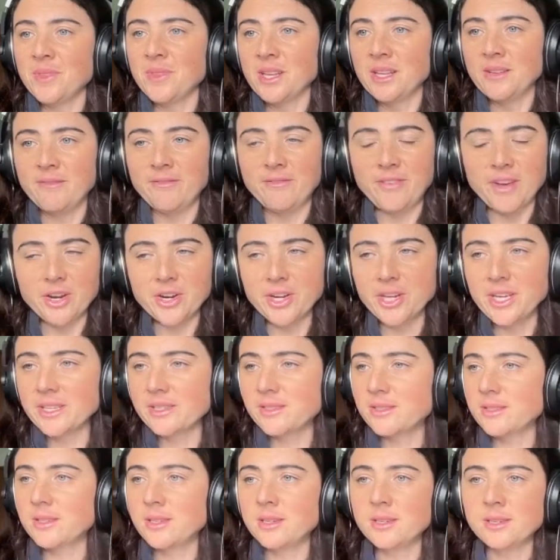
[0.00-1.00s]

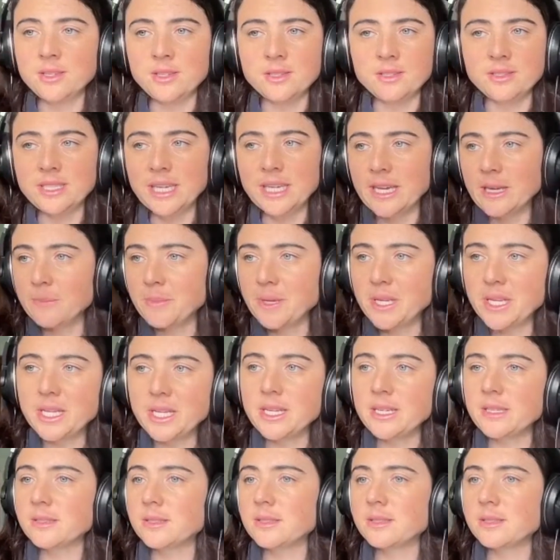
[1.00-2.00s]
various
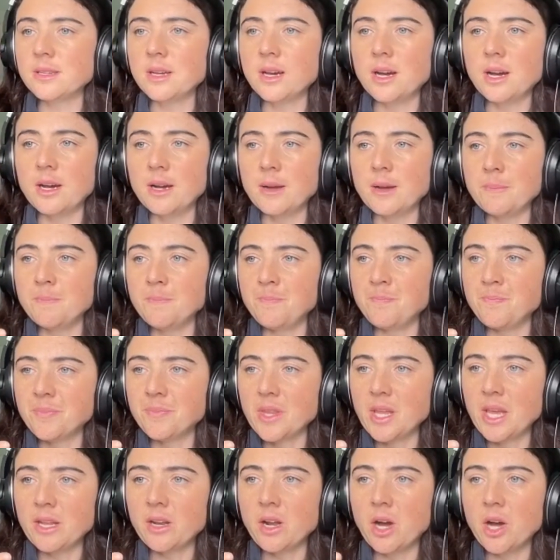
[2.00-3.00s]
diabetes and
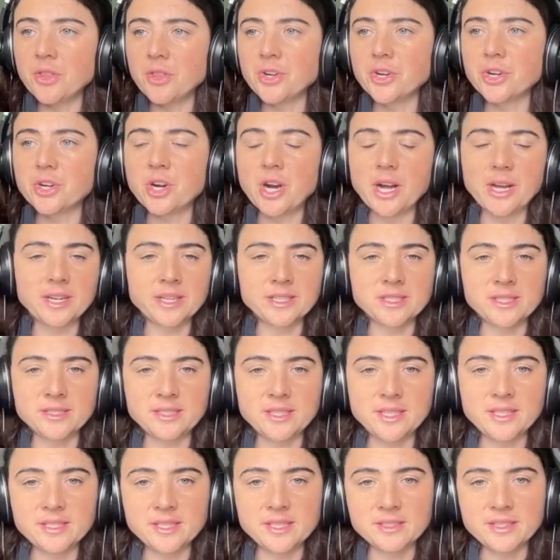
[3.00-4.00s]
other chronic
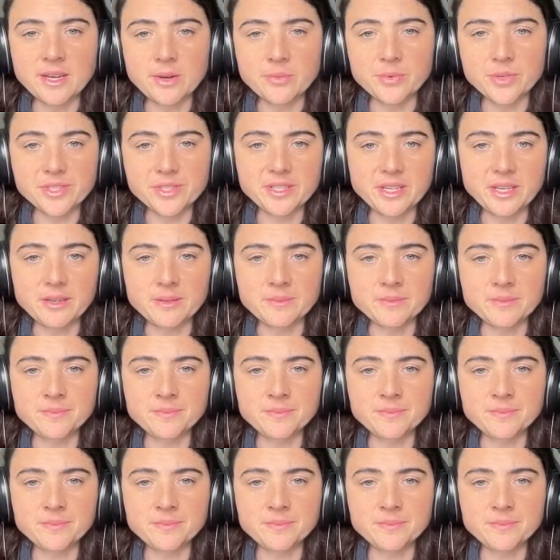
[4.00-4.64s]
diseases that we're seeing.